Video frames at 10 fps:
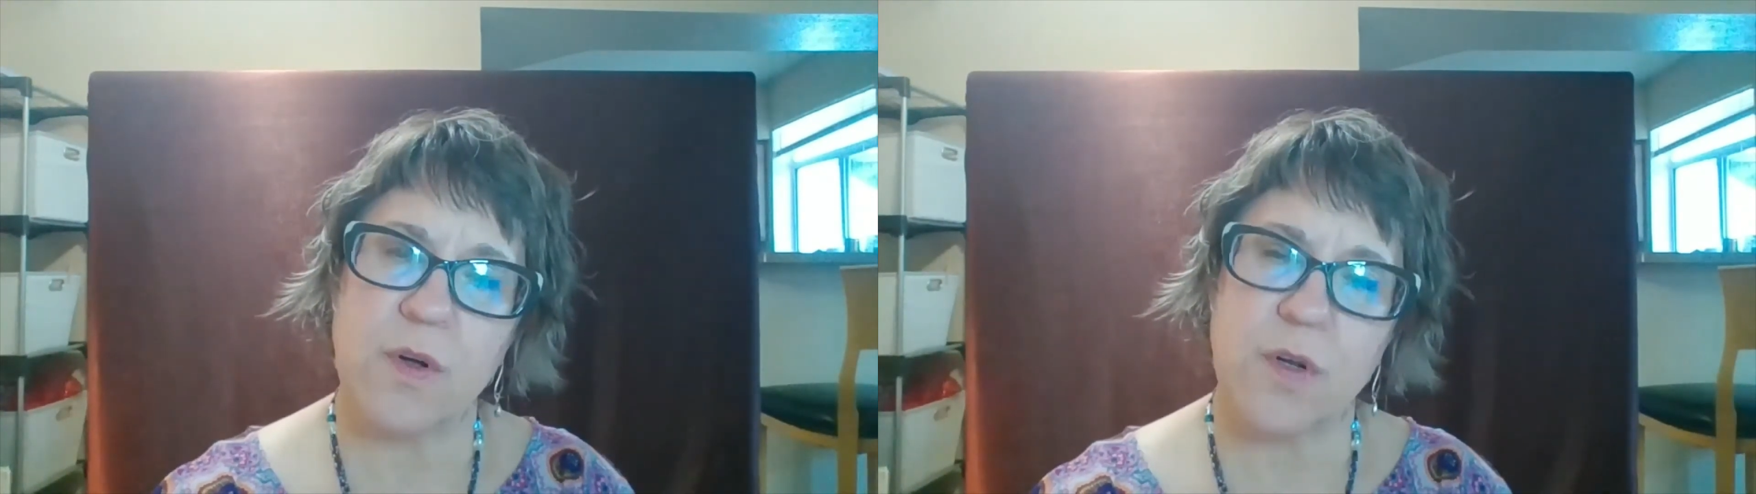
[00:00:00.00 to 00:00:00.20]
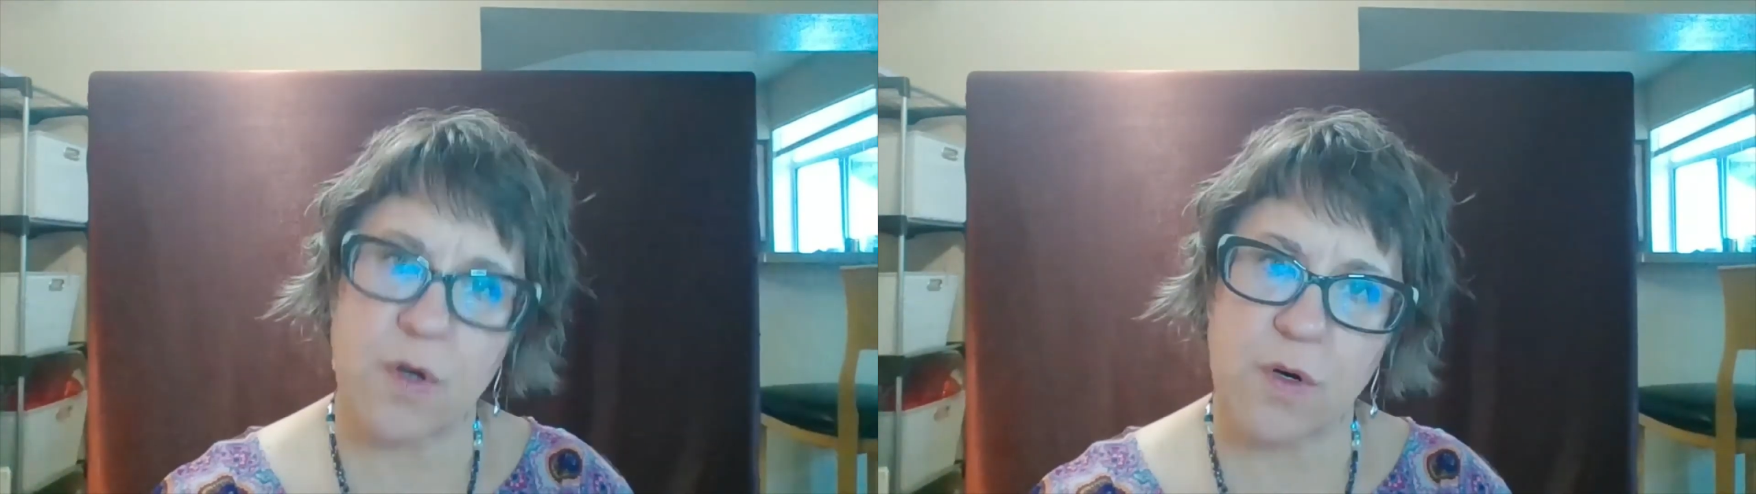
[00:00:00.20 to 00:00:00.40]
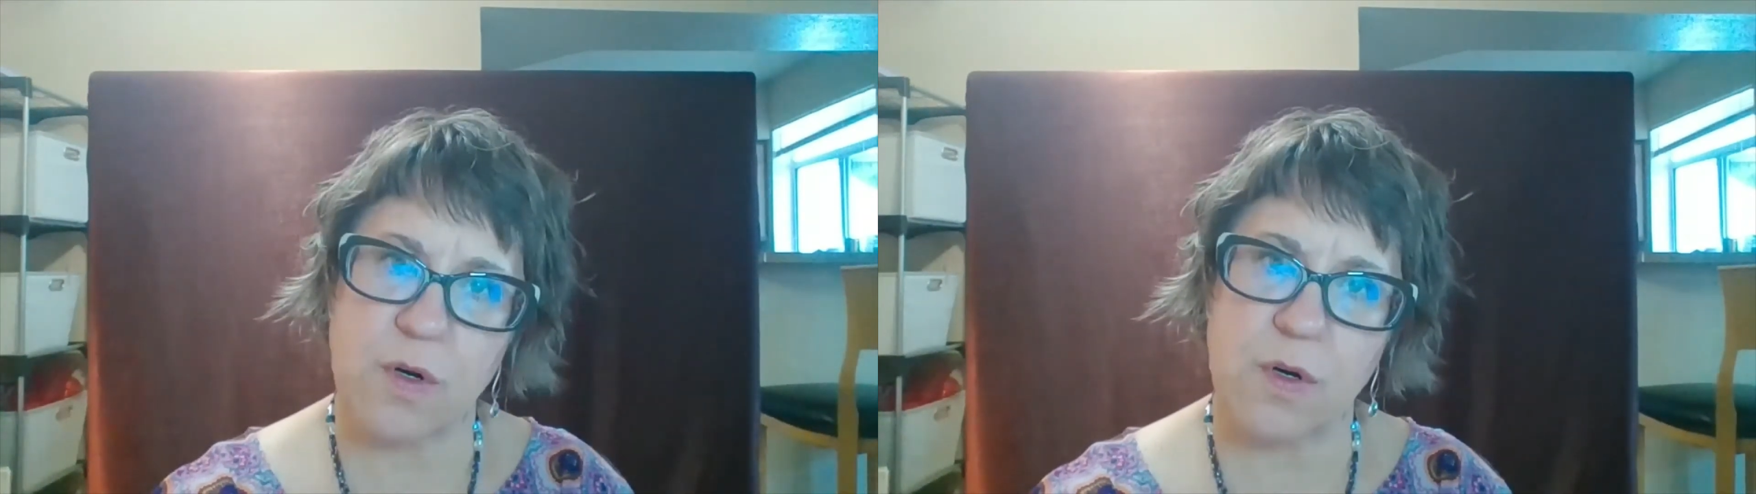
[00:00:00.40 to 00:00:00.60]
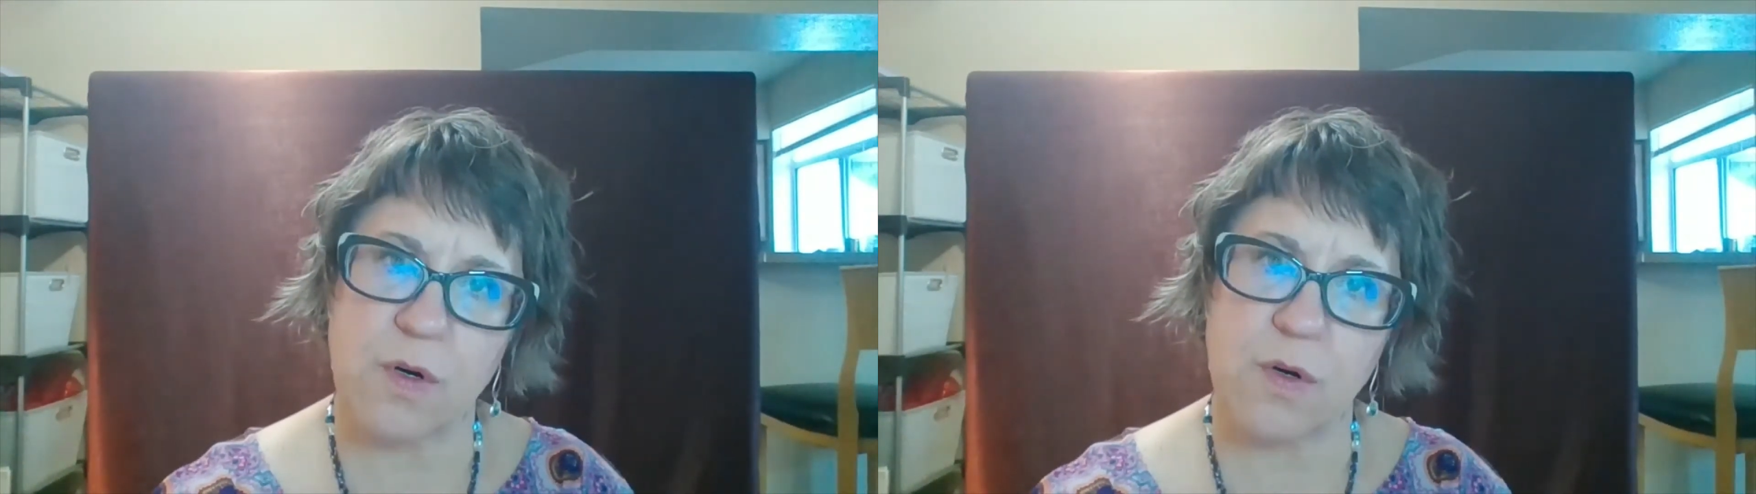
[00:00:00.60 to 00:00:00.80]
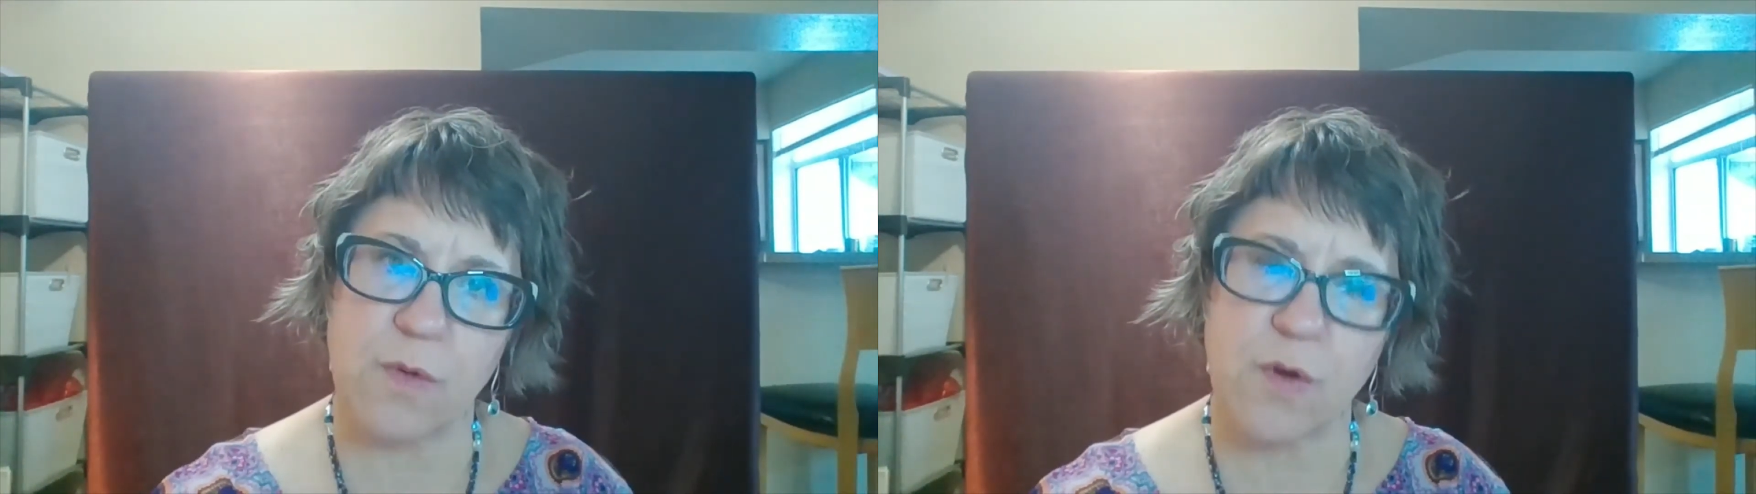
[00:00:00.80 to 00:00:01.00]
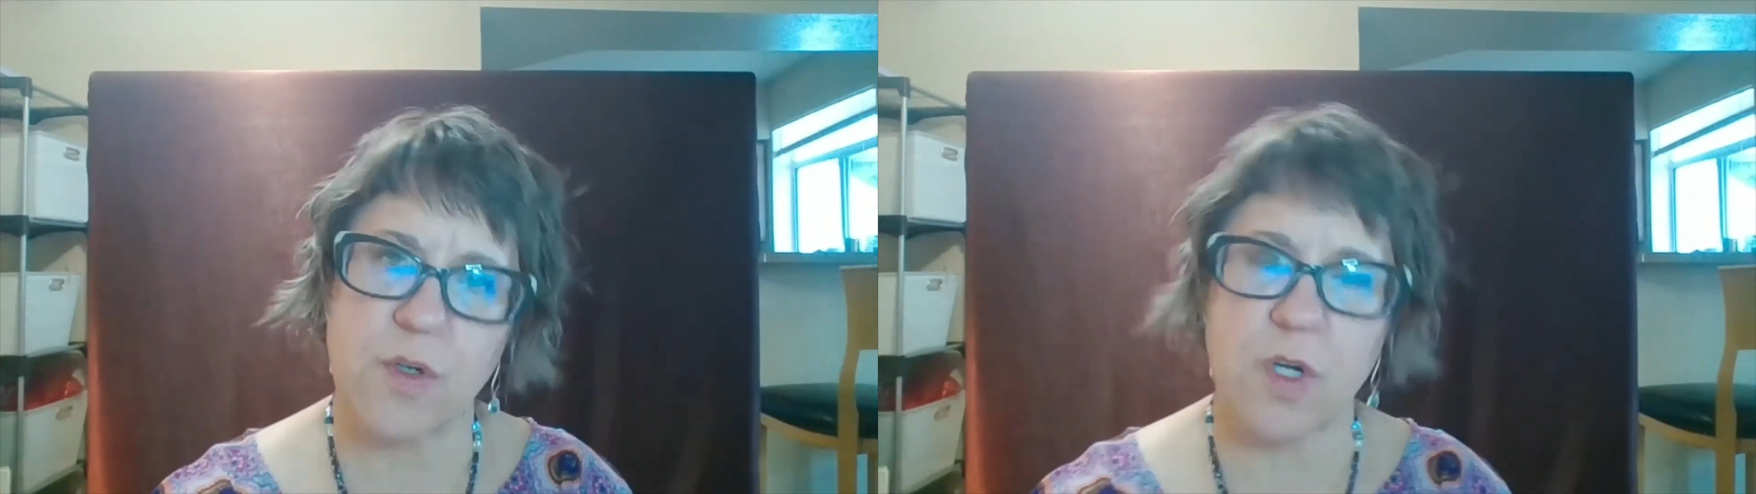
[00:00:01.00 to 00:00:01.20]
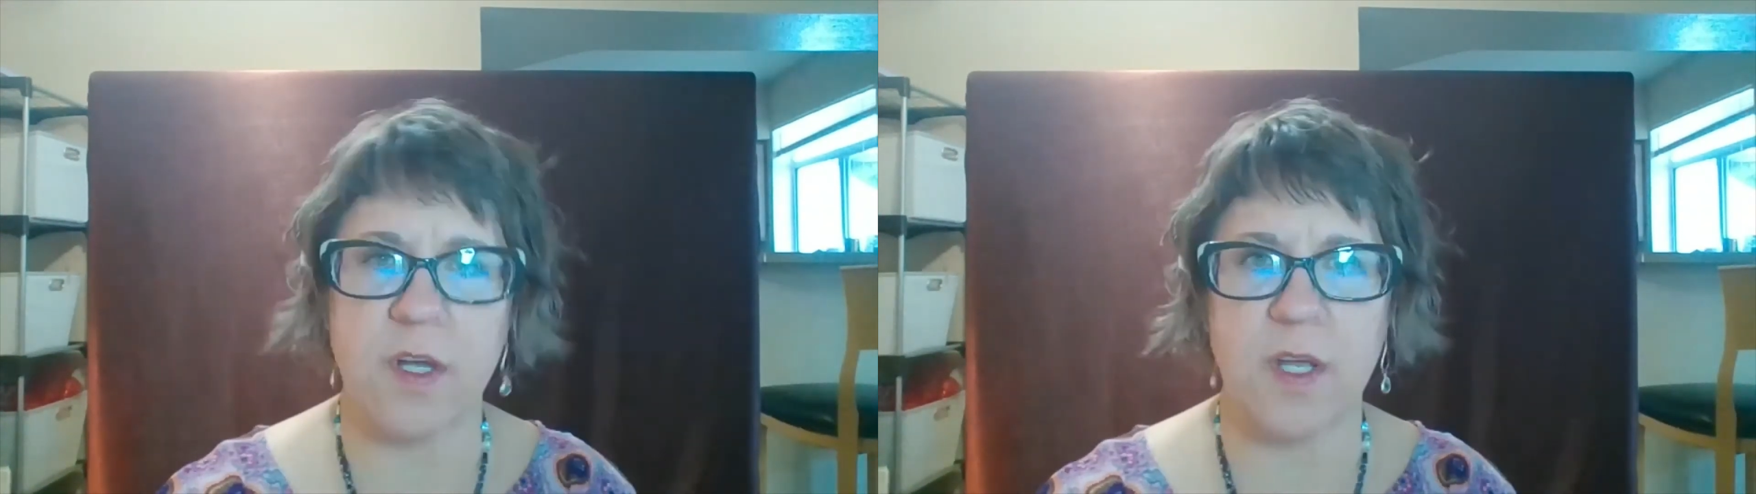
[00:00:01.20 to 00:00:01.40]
with her talking